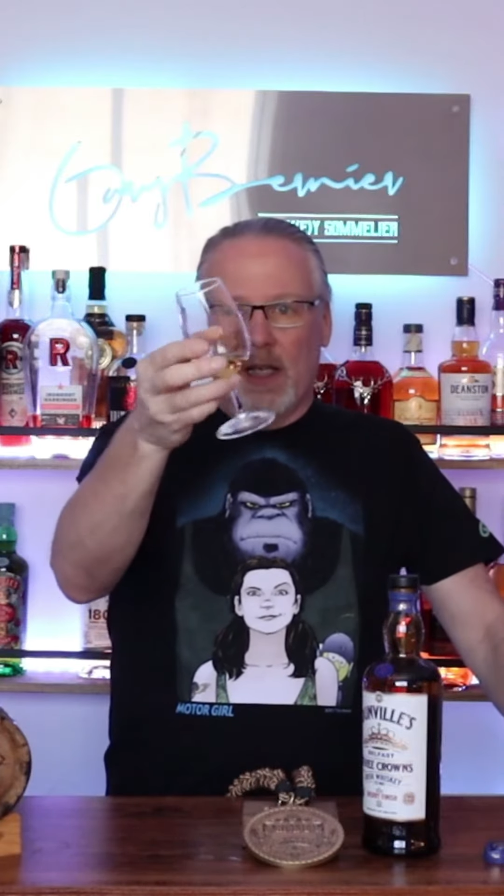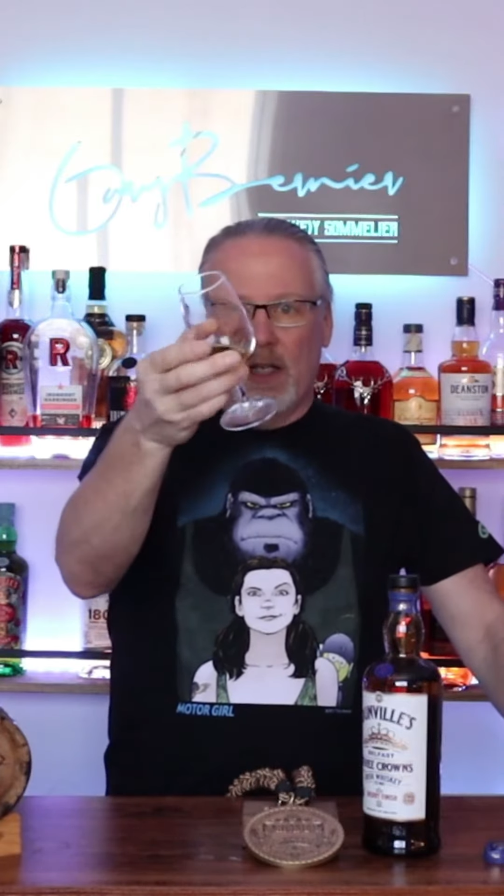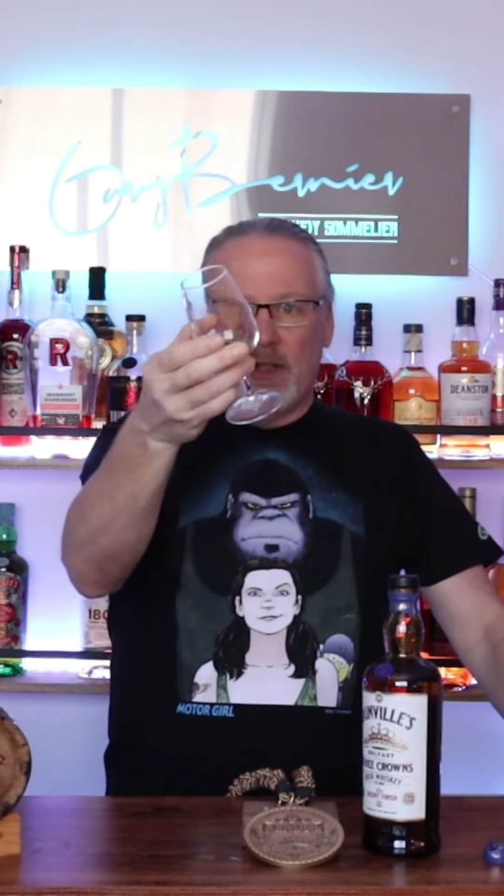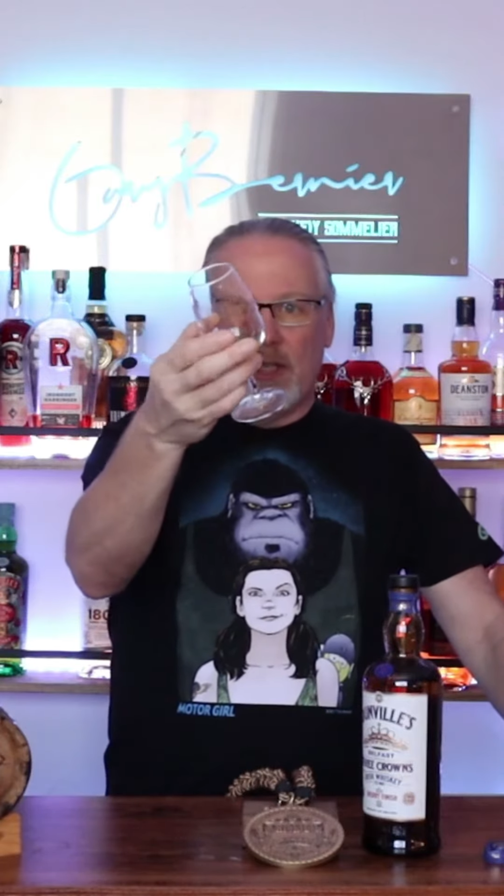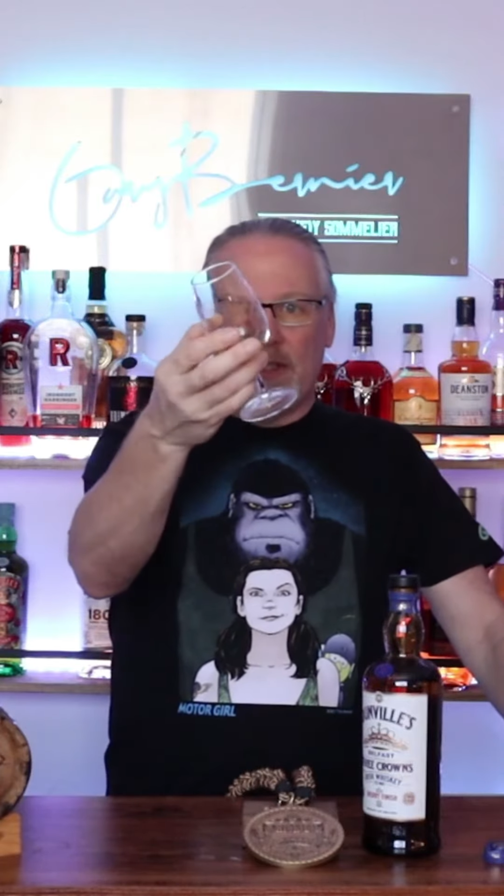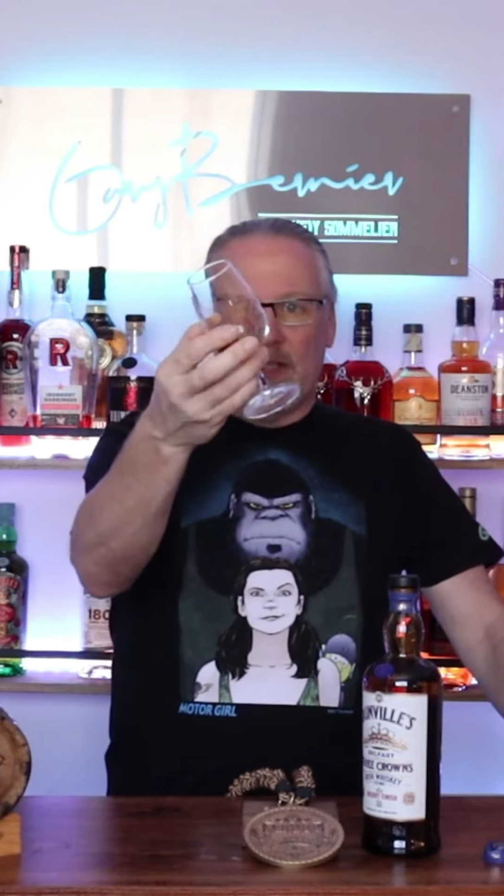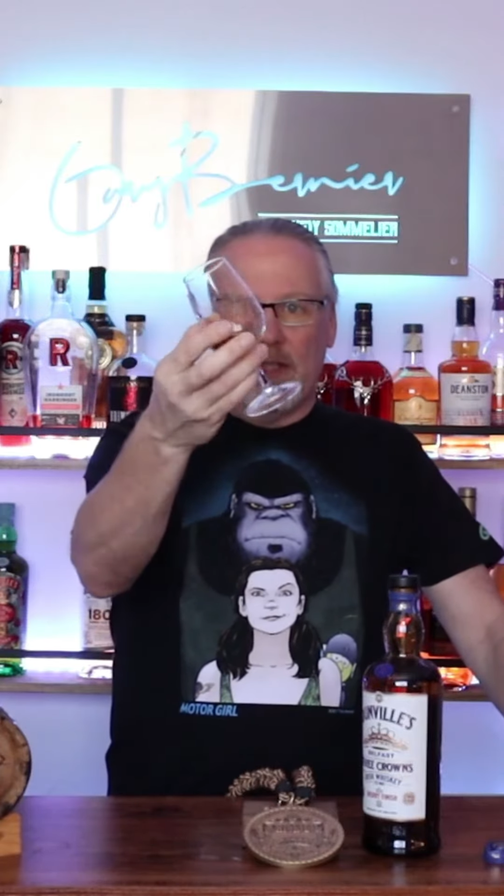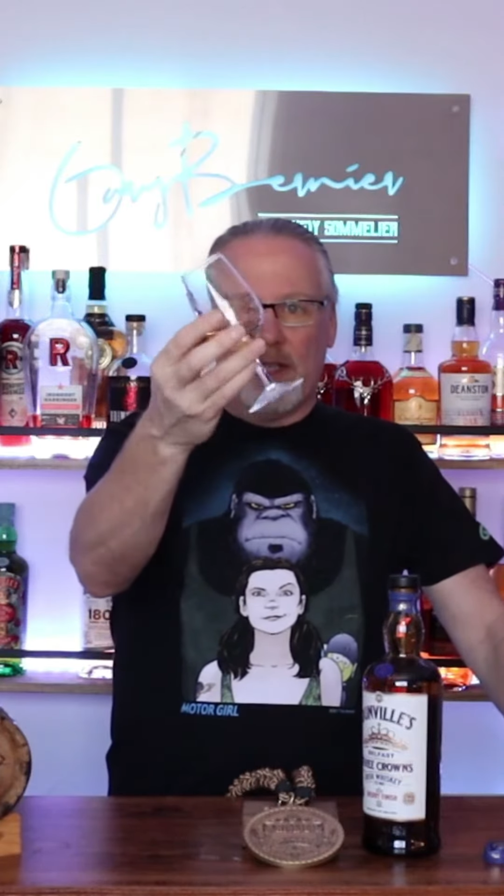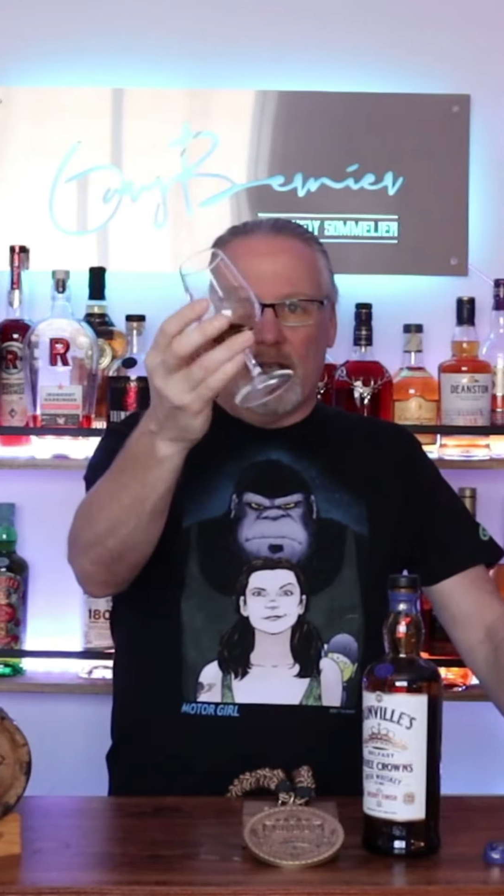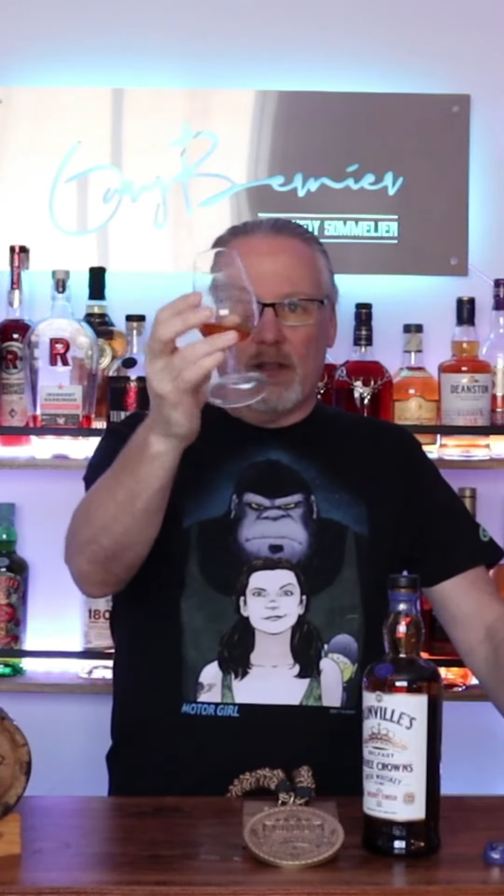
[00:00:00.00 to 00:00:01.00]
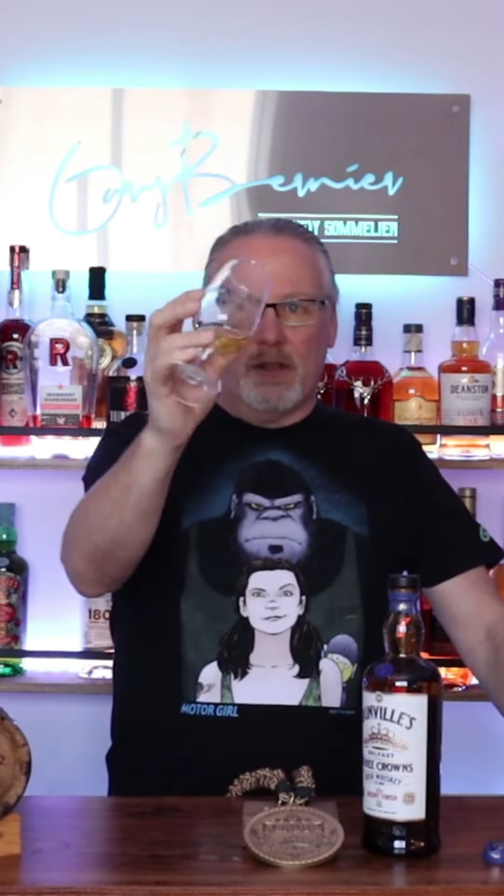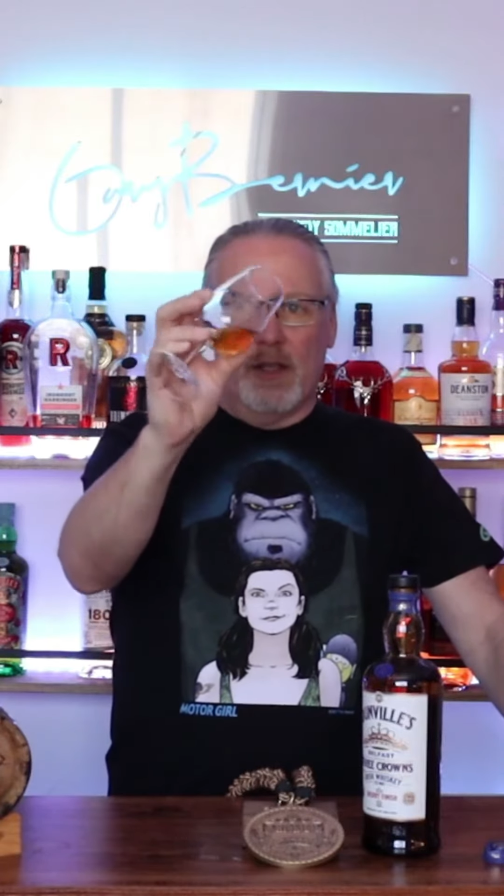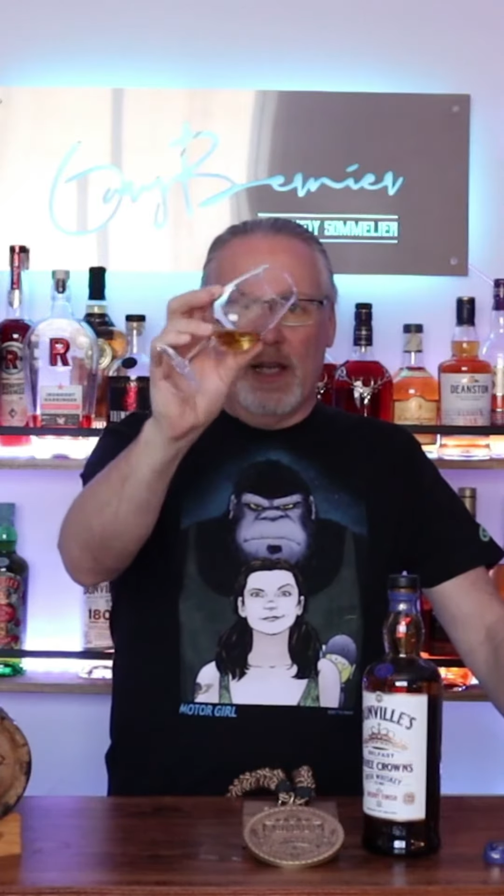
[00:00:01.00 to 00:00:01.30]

As you can see, it's got good